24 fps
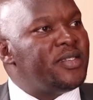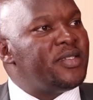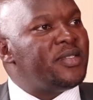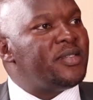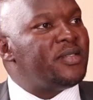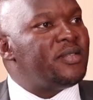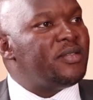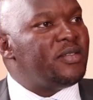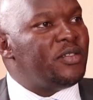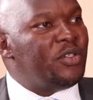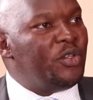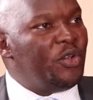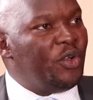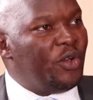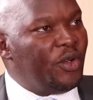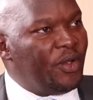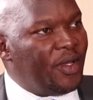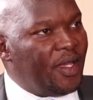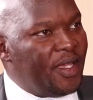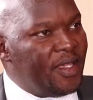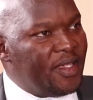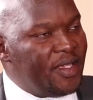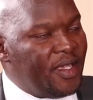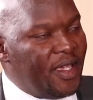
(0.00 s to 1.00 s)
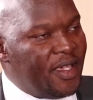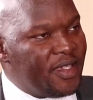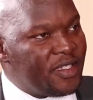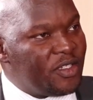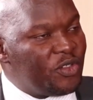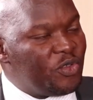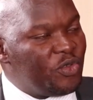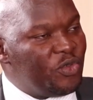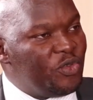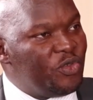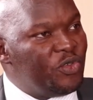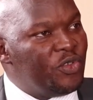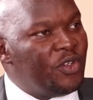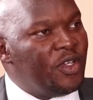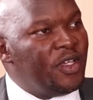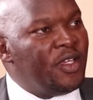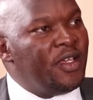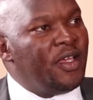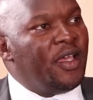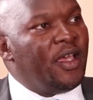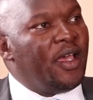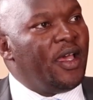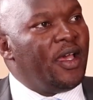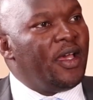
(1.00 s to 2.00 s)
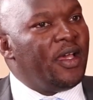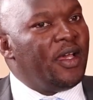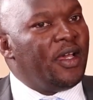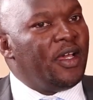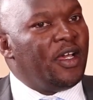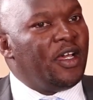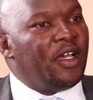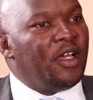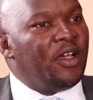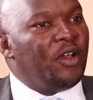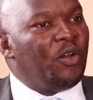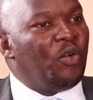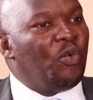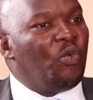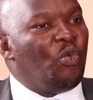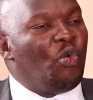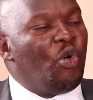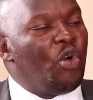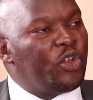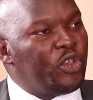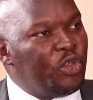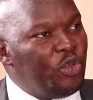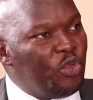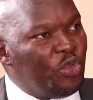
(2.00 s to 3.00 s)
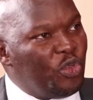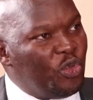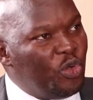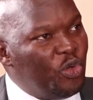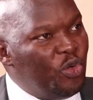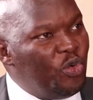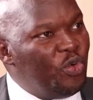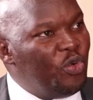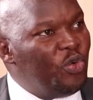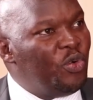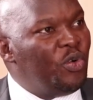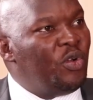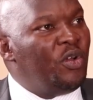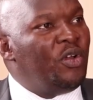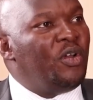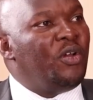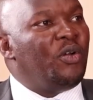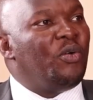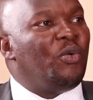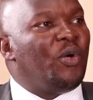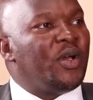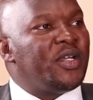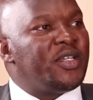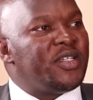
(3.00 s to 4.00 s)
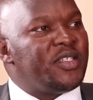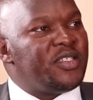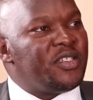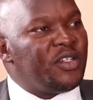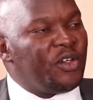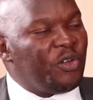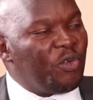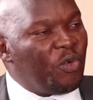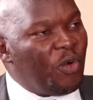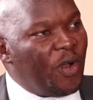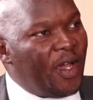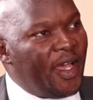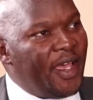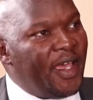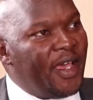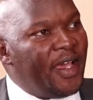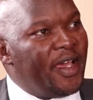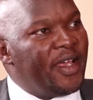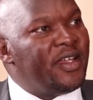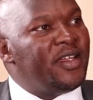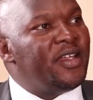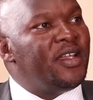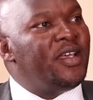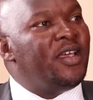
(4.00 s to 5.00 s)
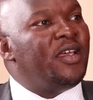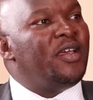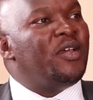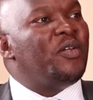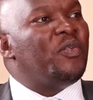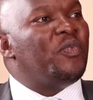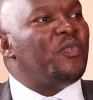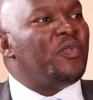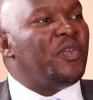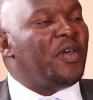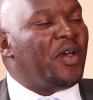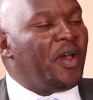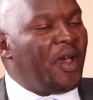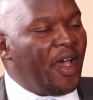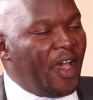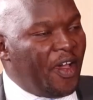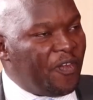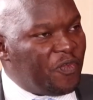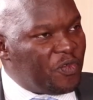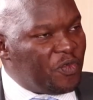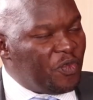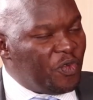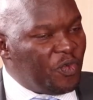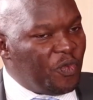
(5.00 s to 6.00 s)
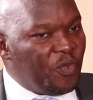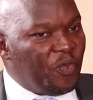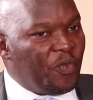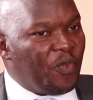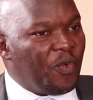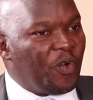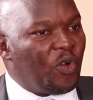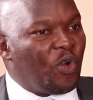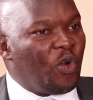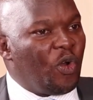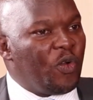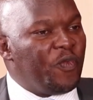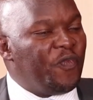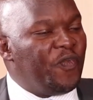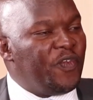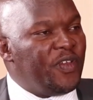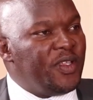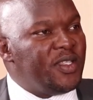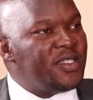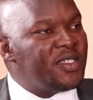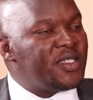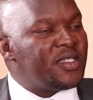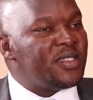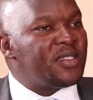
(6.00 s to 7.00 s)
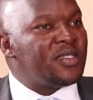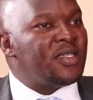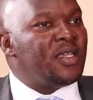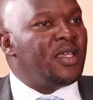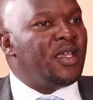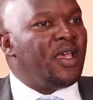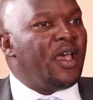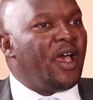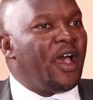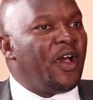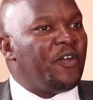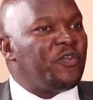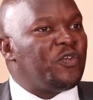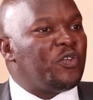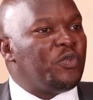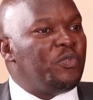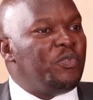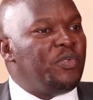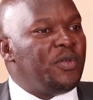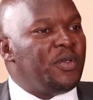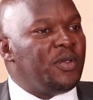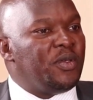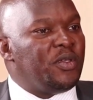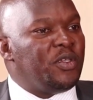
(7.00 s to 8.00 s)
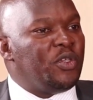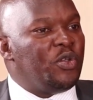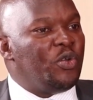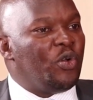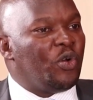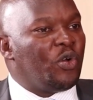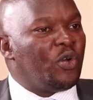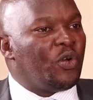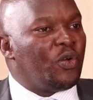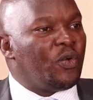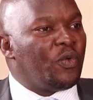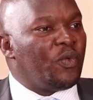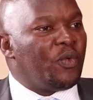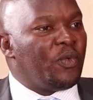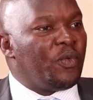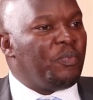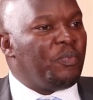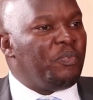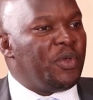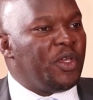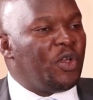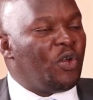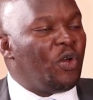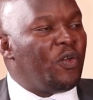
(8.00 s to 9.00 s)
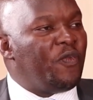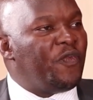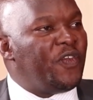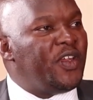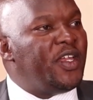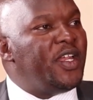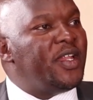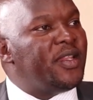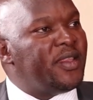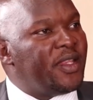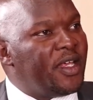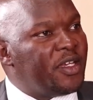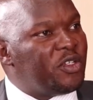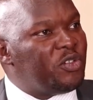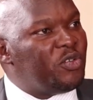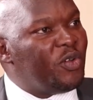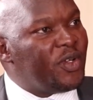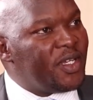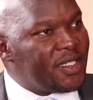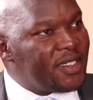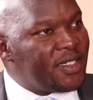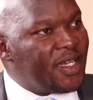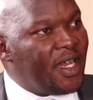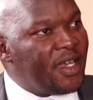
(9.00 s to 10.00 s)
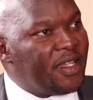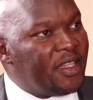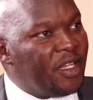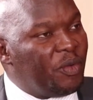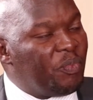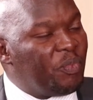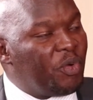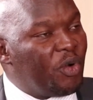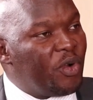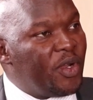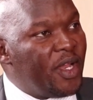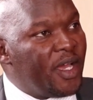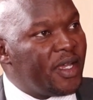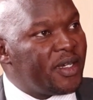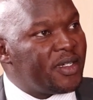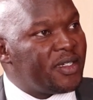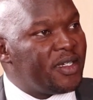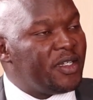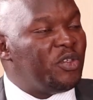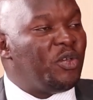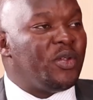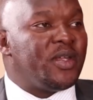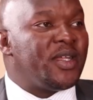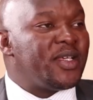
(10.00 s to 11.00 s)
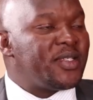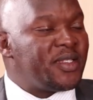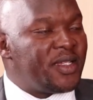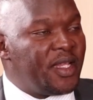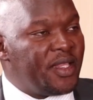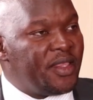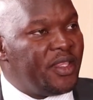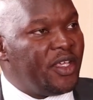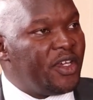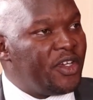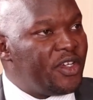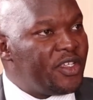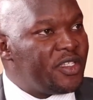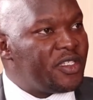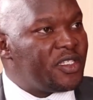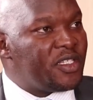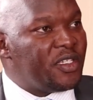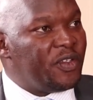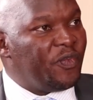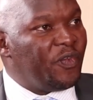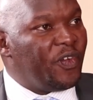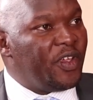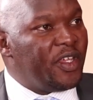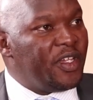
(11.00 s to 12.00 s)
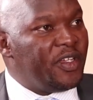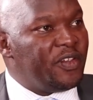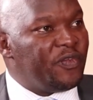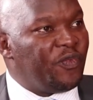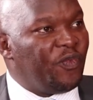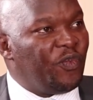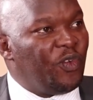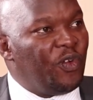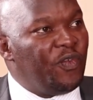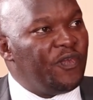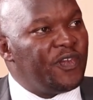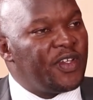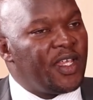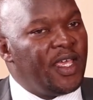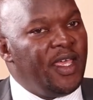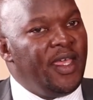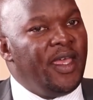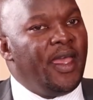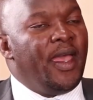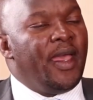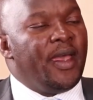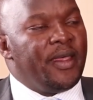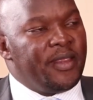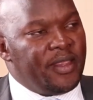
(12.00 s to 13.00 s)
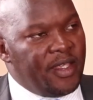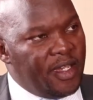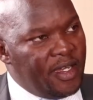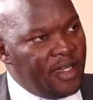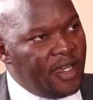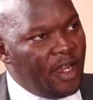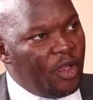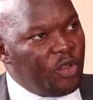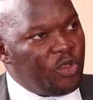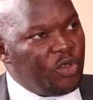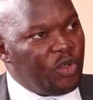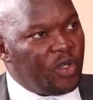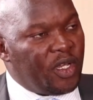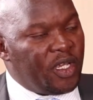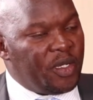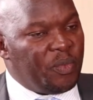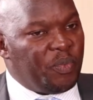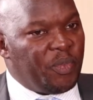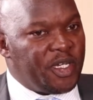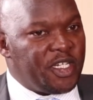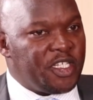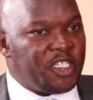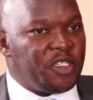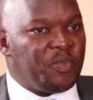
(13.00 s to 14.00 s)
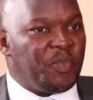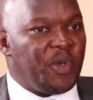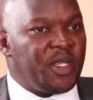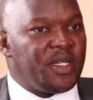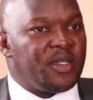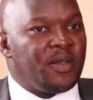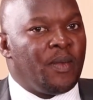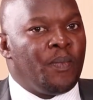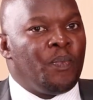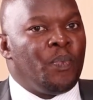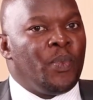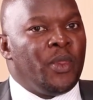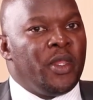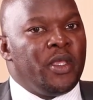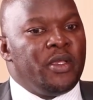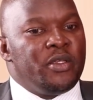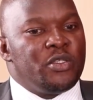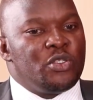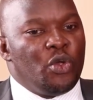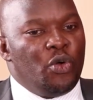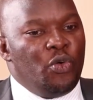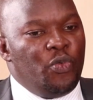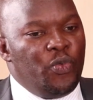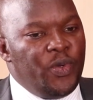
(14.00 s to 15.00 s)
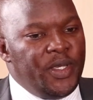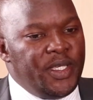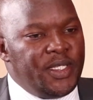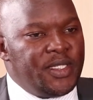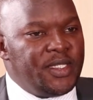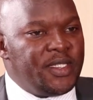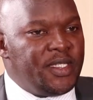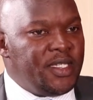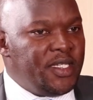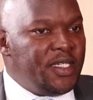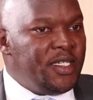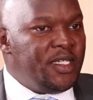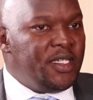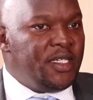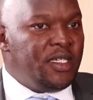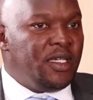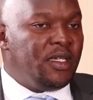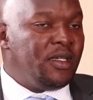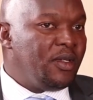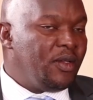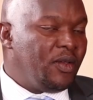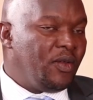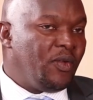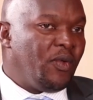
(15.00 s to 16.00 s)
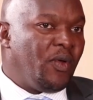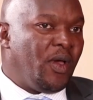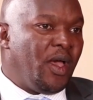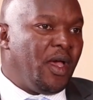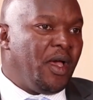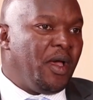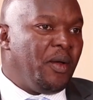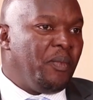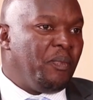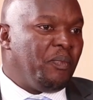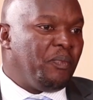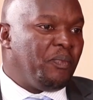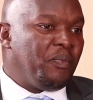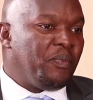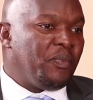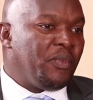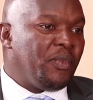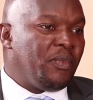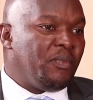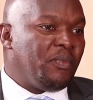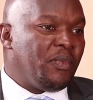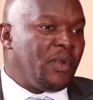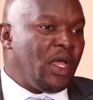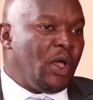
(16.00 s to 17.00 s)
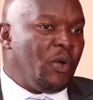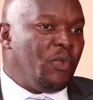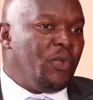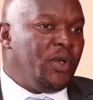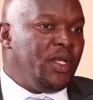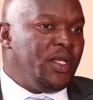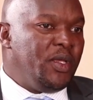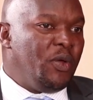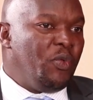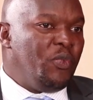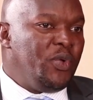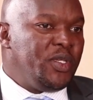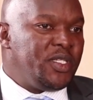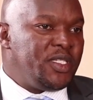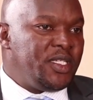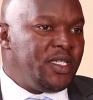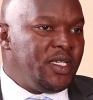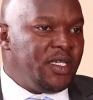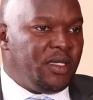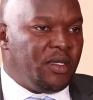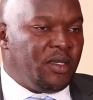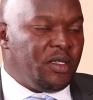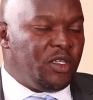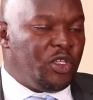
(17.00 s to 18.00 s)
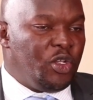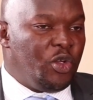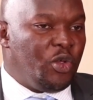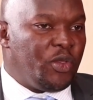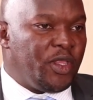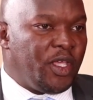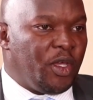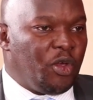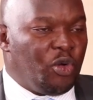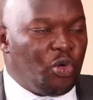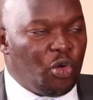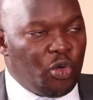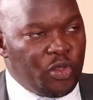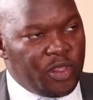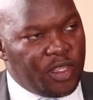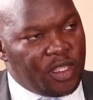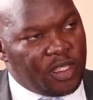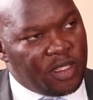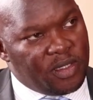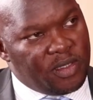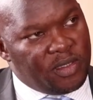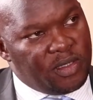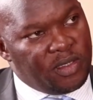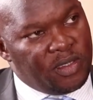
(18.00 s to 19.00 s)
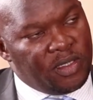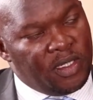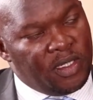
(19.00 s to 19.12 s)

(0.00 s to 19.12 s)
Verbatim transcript: is, you know, has to uh, walk you through what is required, uh, have to convince, have to be, you know, be confident that you understand the product, you understand the risks in, involved, and then now you can participate. So we see um, we, we see, you know, the growth